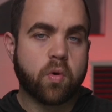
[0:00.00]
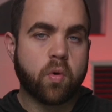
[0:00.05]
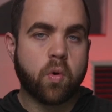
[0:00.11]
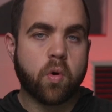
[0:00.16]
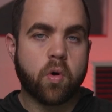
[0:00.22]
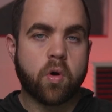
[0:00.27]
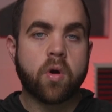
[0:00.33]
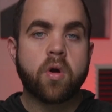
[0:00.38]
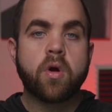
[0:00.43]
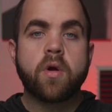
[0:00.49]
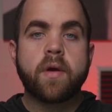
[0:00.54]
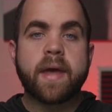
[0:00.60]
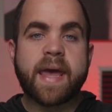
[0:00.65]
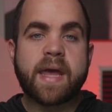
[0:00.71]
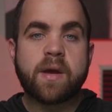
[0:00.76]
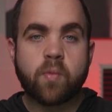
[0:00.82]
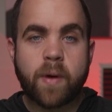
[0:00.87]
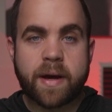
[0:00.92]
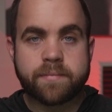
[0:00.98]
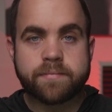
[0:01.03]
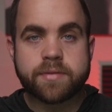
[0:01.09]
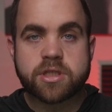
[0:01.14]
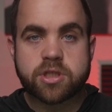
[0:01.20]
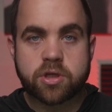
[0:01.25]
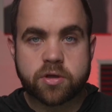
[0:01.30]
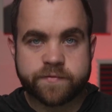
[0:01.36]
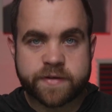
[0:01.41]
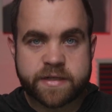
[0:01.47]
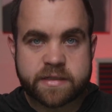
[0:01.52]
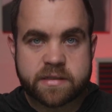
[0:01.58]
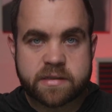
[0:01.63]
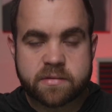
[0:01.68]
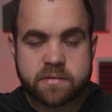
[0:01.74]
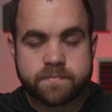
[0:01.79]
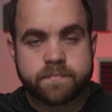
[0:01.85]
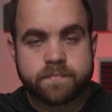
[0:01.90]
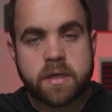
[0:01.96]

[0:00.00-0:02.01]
or a web service.